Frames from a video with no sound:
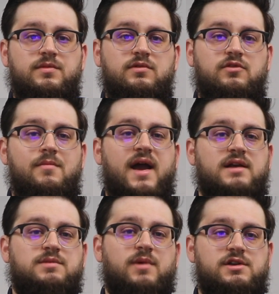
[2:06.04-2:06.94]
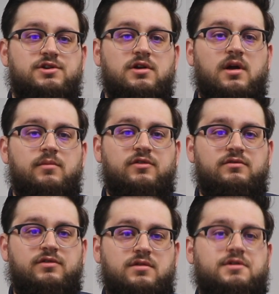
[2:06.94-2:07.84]
to maximize your
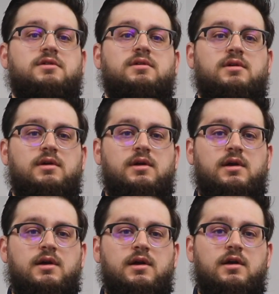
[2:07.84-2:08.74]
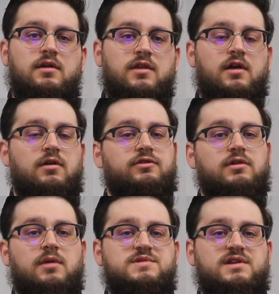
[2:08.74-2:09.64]
comfort further. They also
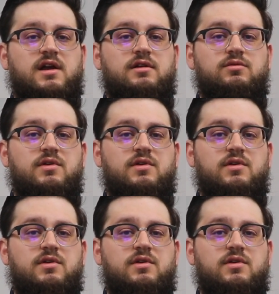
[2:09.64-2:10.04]
come standard